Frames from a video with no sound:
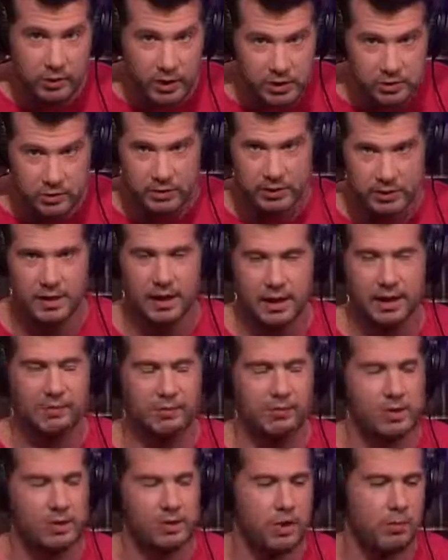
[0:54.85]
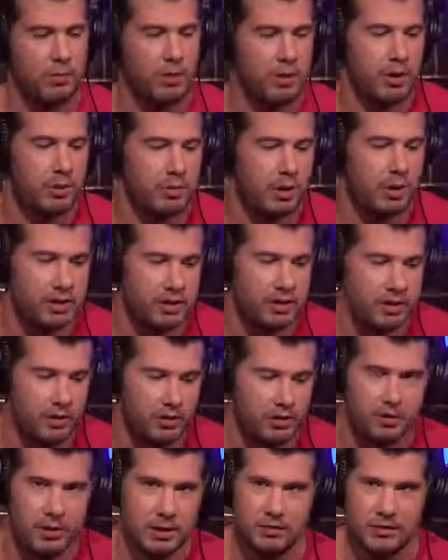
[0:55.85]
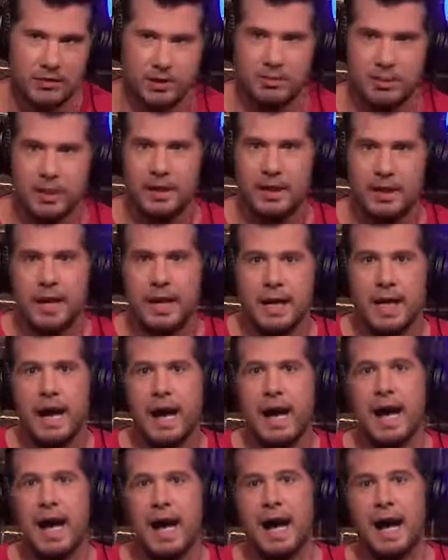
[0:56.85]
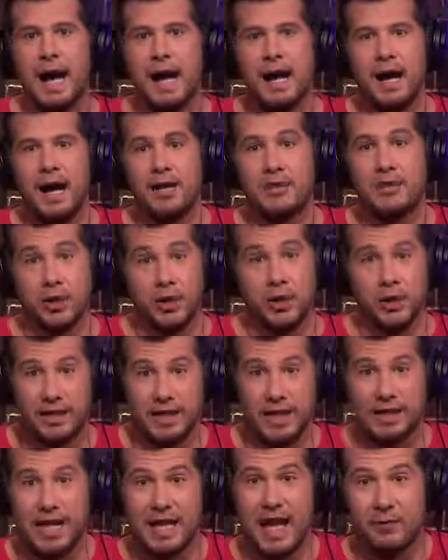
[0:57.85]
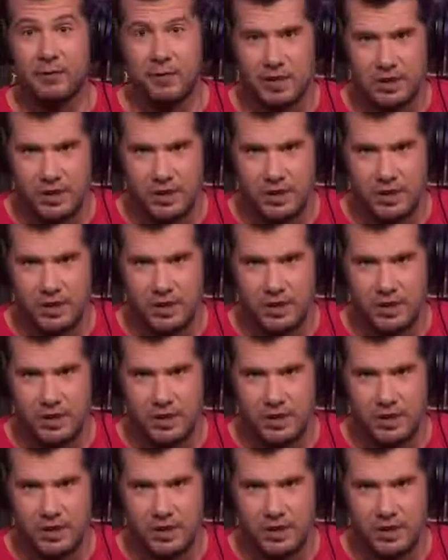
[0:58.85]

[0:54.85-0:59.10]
influential than Chris Cuomo in a poncho in the middle of Irma. Certainly a lot